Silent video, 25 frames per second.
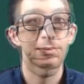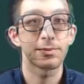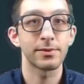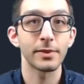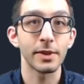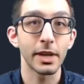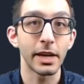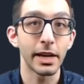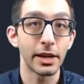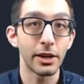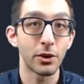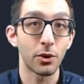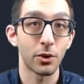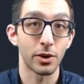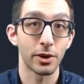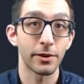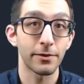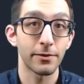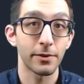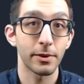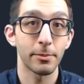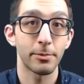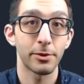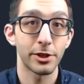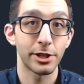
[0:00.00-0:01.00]
In order
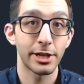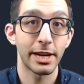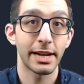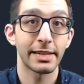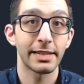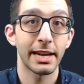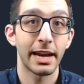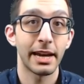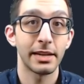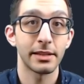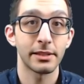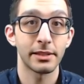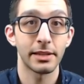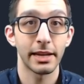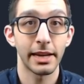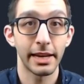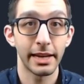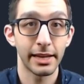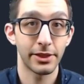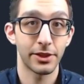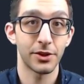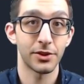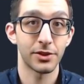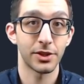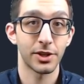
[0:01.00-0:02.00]
for projectiles to hit
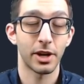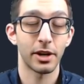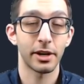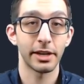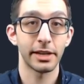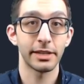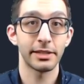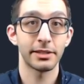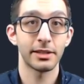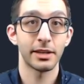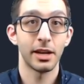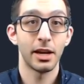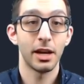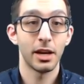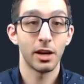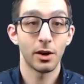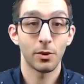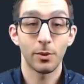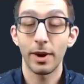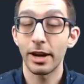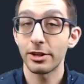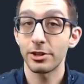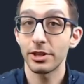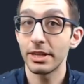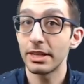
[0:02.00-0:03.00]
their targets,
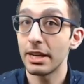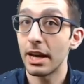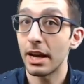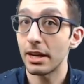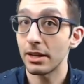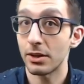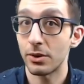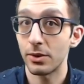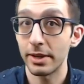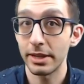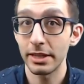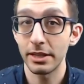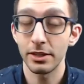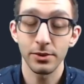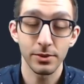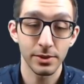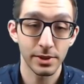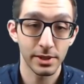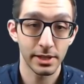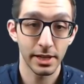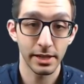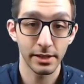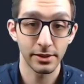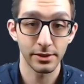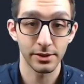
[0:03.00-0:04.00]
we're actually not going to use
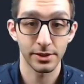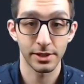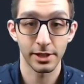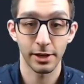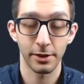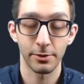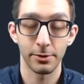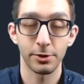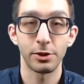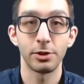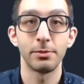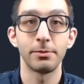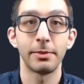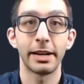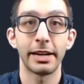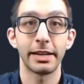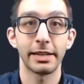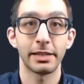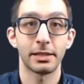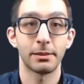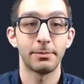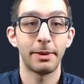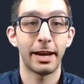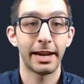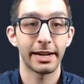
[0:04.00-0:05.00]
signals here, which you might
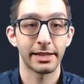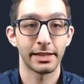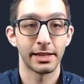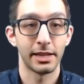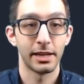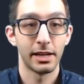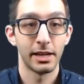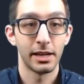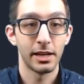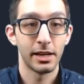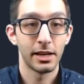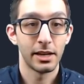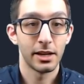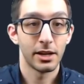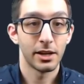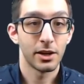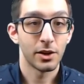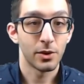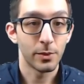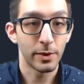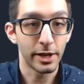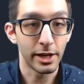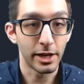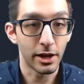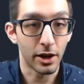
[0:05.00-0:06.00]
expect.
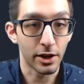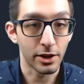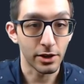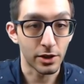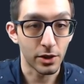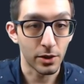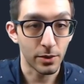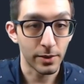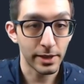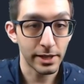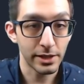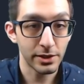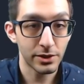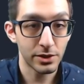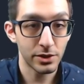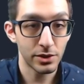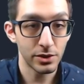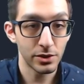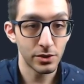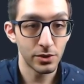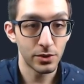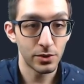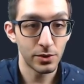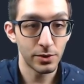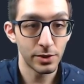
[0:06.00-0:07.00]
We are going
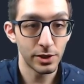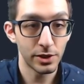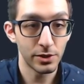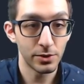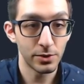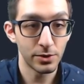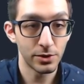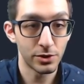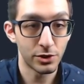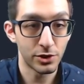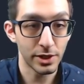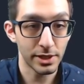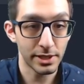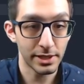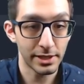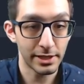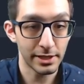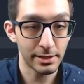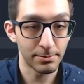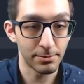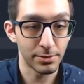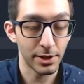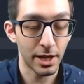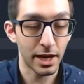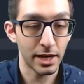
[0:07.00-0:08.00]
to use just this
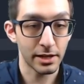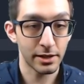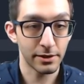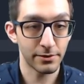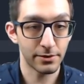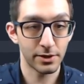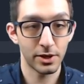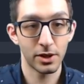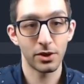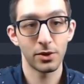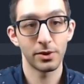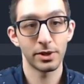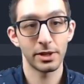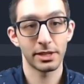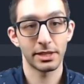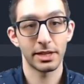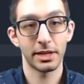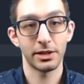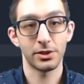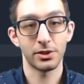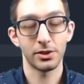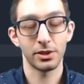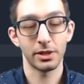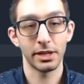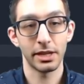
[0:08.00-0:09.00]
block of code
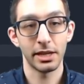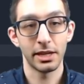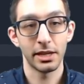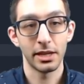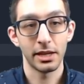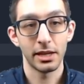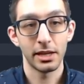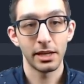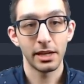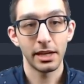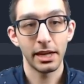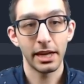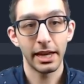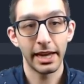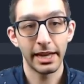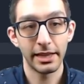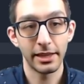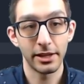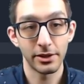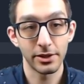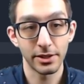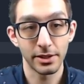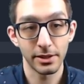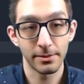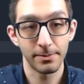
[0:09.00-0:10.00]
essentially, and
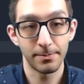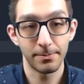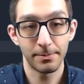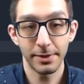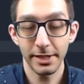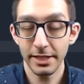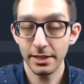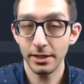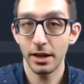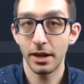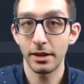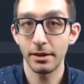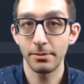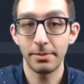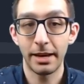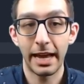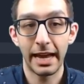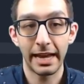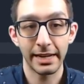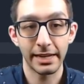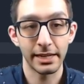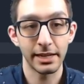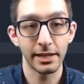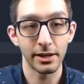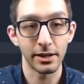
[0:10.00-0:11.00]
there's a bit to
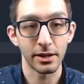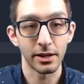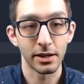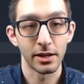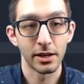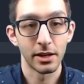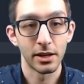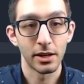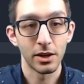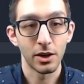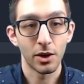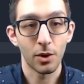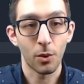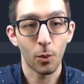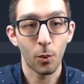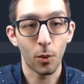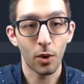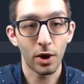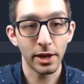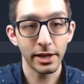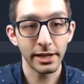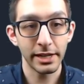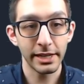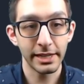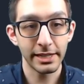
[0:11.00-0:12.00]
unpack here.
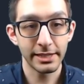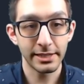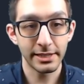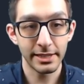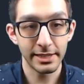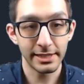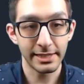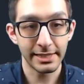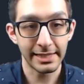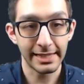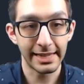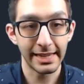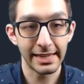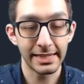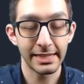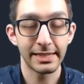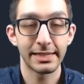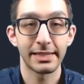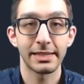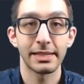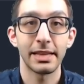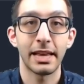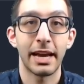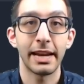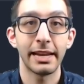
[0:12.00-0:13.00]
One is this get
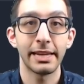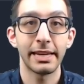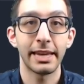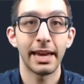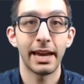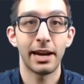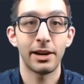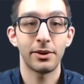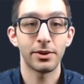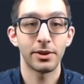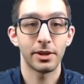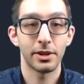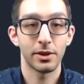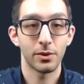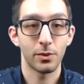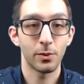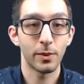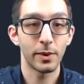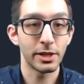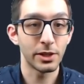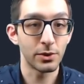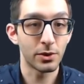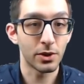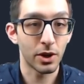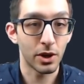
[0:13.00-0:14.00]
slide count.
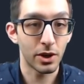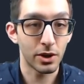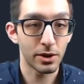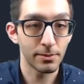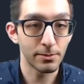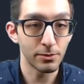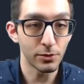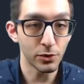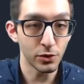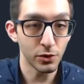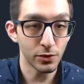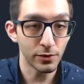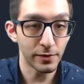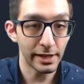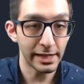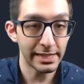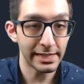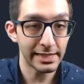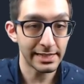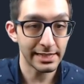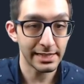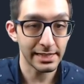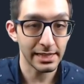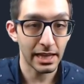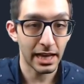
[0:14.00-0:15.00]
When you call move and
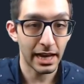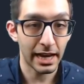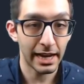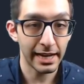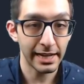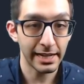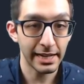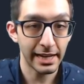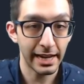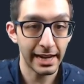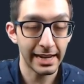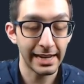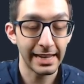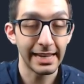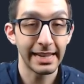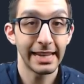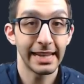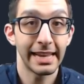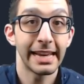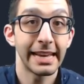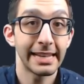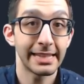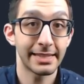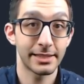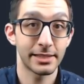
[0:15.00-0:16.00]
slide and it
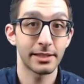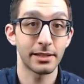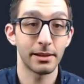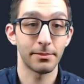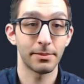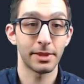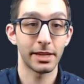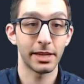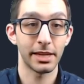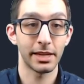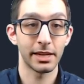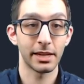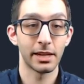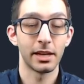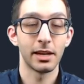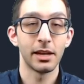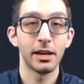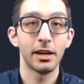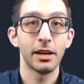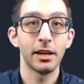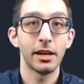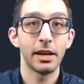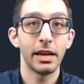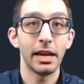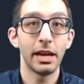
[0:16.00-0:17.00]
hits something,
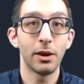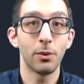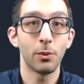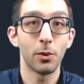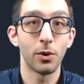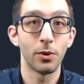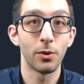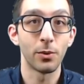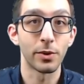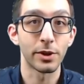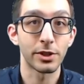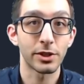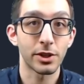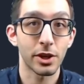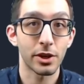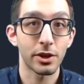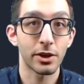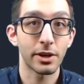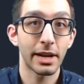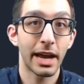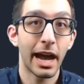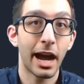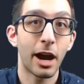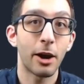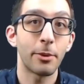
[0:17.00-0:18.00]
it will return
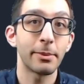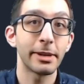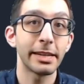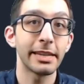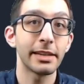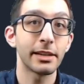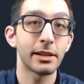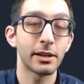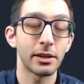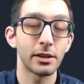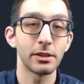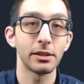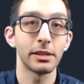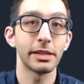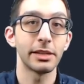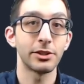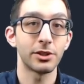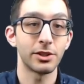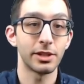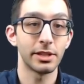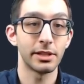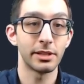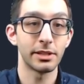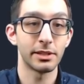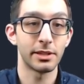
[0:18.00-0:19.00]
how many
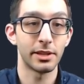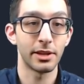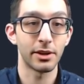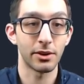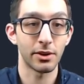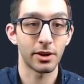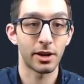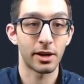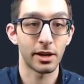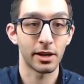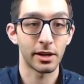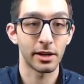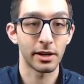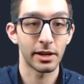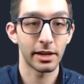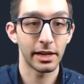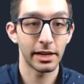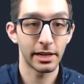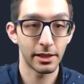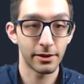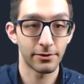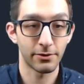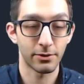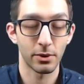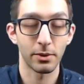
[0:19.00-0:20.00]
collisions there are in
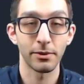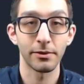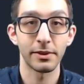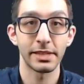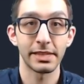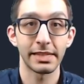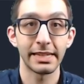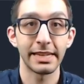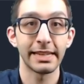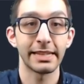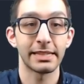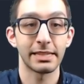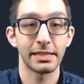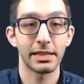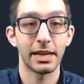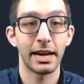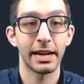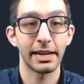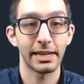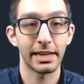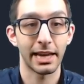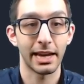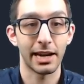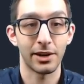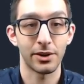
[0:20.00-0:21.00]
the form of this get slide
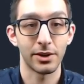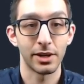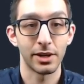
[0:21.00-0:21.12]
count.